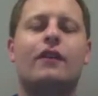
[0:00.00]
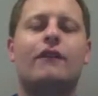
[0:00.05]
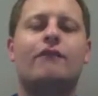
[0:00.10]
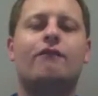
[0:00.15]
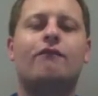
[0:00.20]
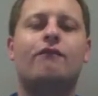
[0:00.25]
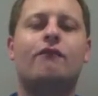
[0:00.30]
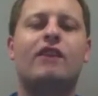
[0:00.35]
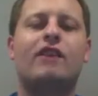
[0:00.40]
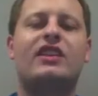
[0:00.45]

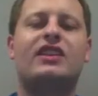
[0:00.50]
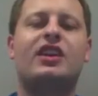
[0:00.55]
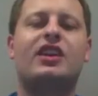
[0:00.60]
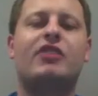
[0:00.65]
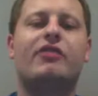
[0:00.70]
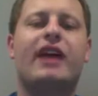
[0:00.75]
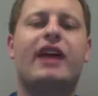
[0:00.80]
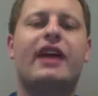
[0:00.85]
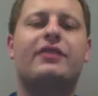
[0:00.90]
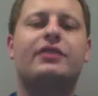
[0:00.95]
with the
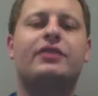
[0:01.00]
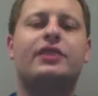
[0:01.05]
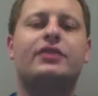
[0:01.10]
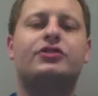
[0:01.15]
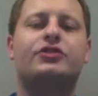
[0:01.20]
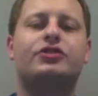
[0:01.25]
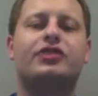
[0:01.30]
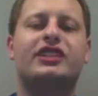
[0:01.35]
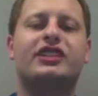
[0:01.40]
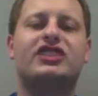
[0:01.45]
arrival of
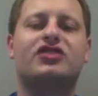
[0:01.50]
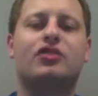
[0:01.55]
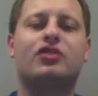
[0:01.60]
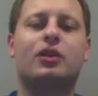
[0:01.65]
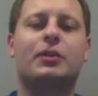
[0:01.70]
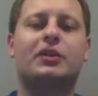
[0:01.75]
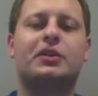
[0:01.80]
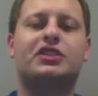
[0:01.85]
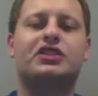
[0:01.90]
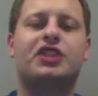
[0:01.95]

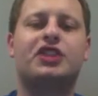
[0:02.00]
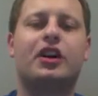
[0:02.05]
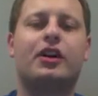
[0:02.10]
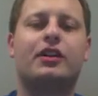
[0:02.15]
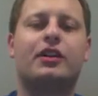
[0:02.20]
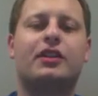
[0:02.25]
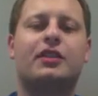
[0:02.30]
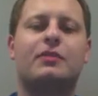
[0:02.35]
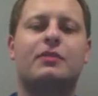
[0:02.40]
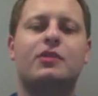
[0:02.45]
Transformers Dark
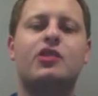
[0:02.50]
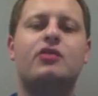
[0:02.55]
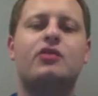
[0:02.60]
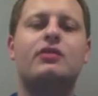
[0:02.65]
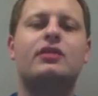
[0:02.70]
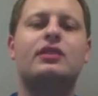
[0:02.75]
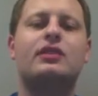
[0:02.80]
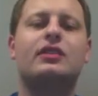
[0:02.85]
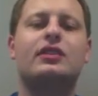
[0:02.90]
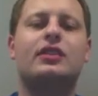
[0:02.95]
of the
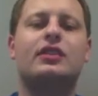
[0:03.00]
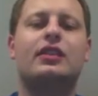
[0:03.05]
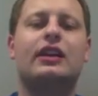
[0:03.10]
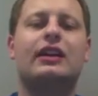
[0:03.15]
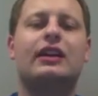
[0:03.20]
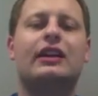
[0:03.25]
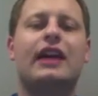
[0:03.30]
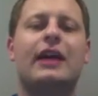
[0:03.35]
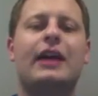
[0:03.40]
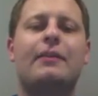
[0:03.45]
Moon
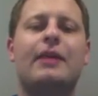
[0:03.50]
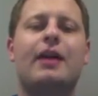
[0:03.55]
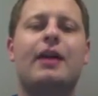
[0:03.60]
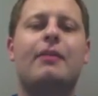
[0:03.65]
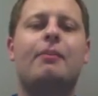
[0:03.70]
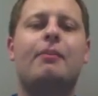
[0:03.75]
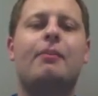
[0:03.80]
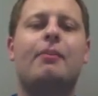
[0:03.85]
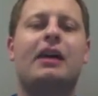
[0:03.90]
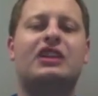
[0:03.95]

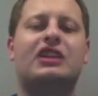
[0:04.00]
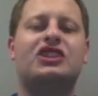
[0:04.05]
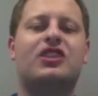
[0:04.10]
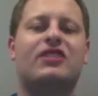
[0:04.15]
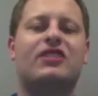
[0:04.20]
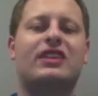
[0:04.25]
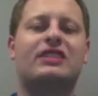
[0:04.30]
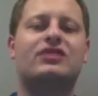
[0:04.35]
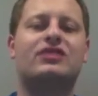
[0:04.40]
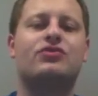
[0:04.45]
claiming much of
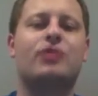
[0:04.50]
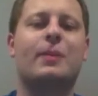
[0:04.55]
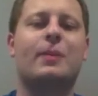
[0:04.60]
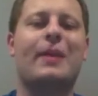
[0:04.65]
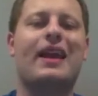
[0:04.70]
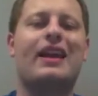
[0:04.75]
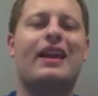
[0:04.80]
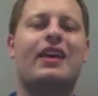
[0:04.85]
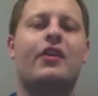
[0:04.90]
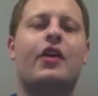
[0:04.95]
its
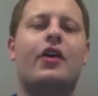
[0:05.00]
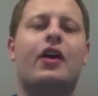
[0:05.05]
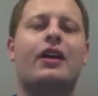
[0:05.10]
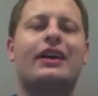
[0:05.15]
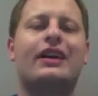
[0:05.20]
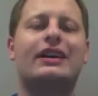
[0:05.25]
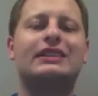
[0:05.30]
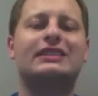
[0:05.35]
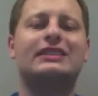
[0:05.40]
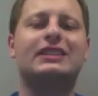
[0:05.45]
remaining
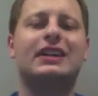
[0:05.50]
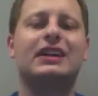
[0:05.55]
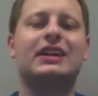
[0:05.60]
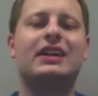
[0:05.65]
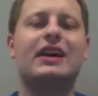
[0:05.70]
audience,